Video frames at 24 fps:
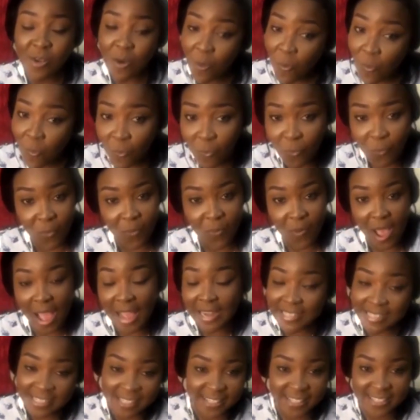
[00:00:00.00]
we just met
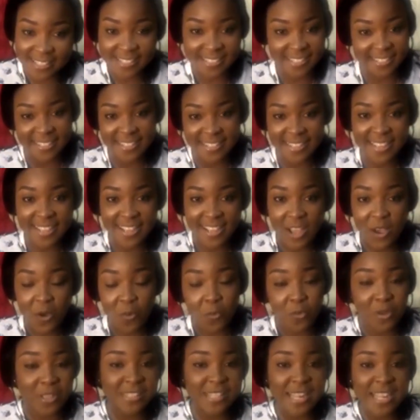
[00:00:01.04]
on set for
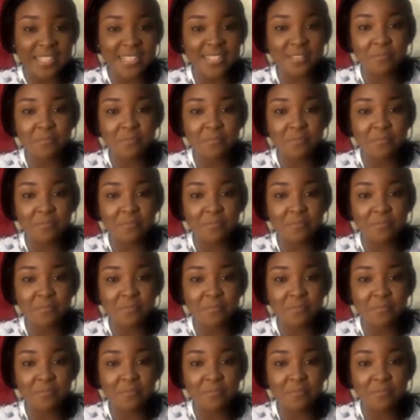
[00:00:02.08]
season